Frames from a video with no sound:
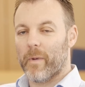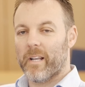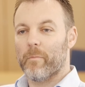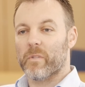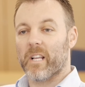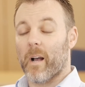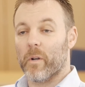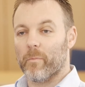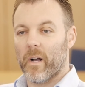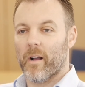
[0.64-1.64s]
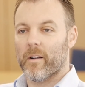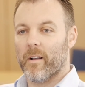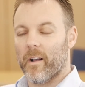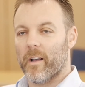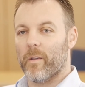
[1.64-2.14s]
My name's Cameron
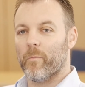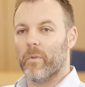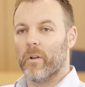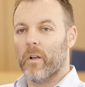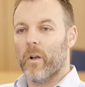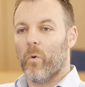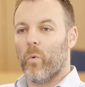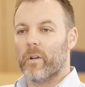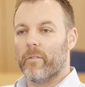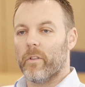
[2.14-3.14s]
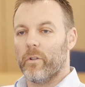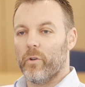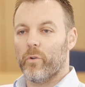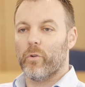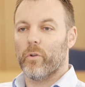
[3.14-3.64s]
Marr. I'm one of the
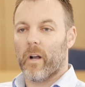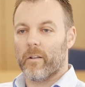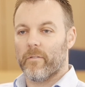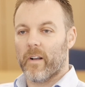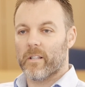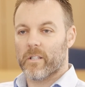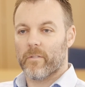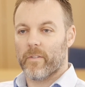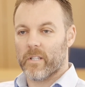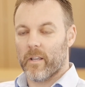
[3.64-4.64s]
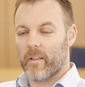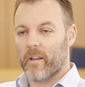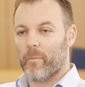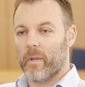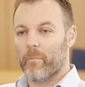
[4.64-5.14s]
new advanced
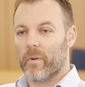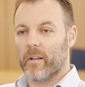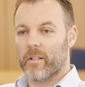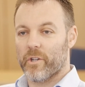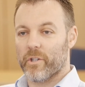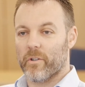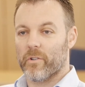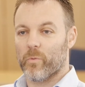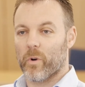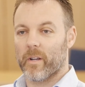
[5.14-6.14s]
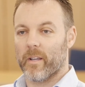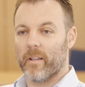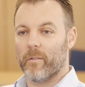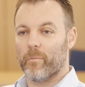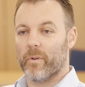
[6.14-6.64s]
physiotherapy practitioners
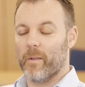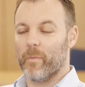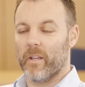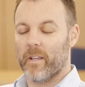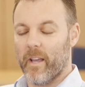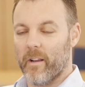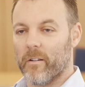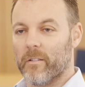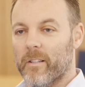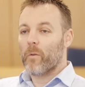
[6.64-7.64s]
working in primary care.